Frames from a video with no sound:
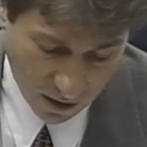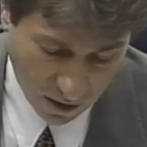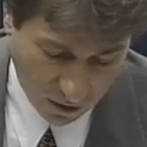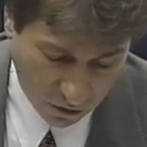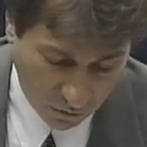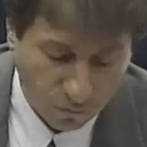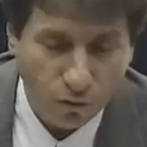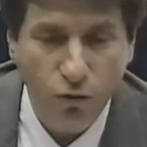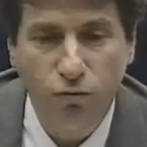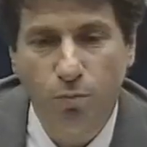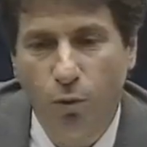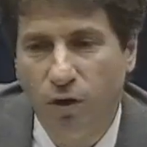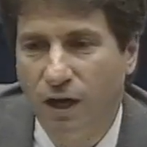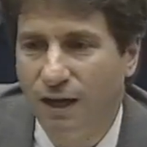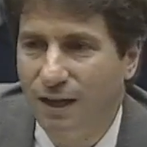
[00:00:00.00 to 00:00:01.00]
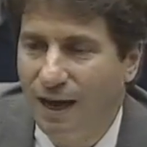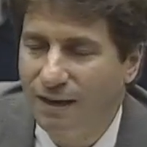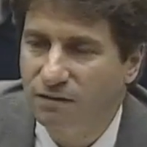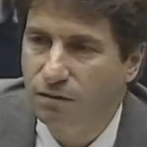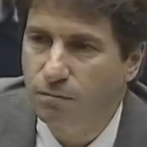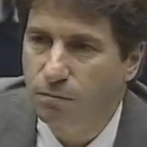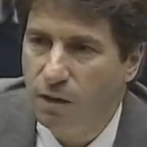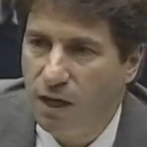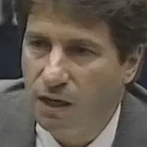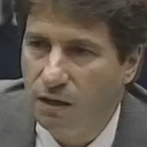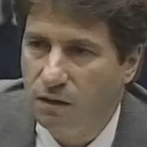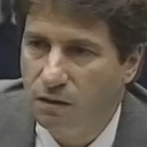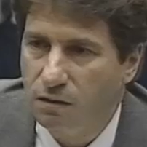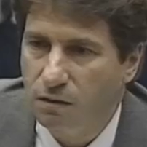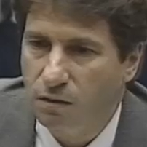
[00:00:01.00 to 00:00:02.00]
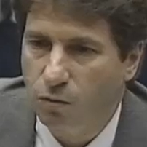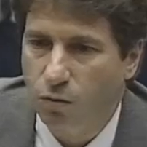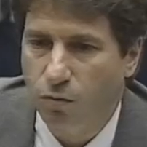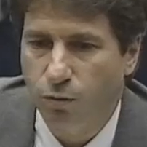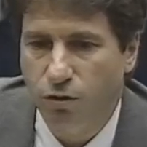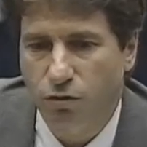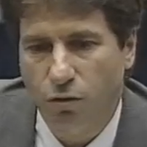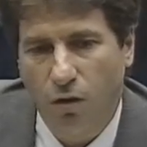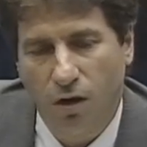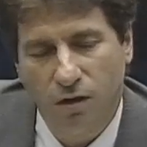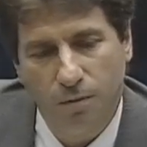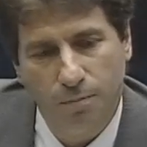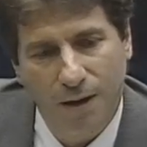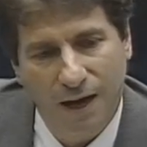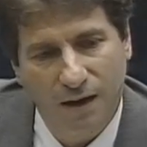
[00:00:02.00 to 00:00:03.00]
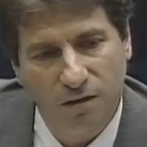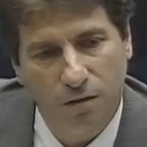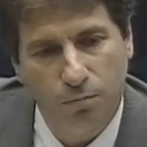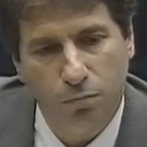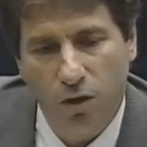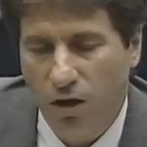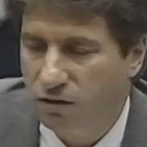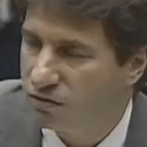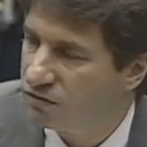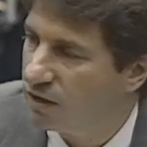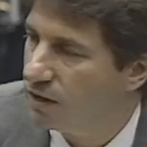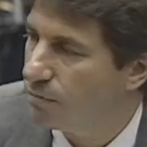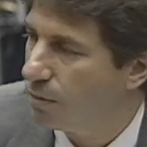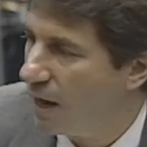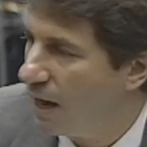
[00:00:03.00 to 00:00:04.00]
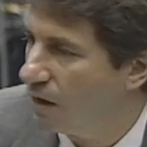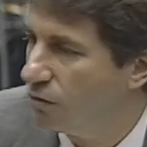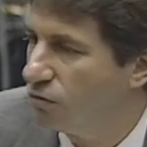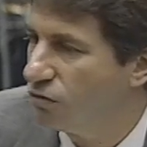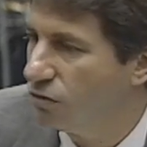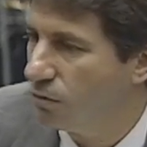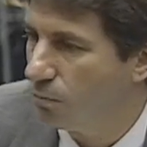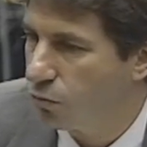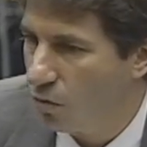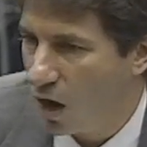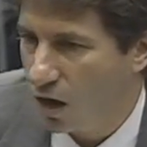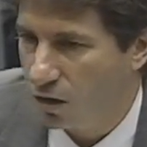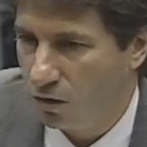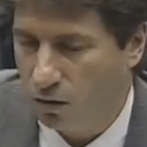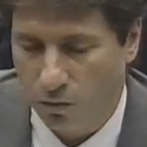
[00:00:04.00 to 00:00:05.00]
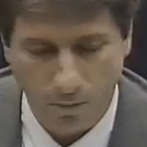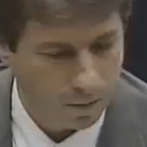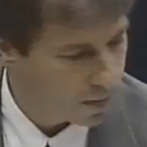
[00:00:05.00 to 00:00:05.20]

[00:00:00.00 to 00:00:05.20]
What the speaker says: The first point I'd like to make when we talk about the bloodstain patterns in the Bronco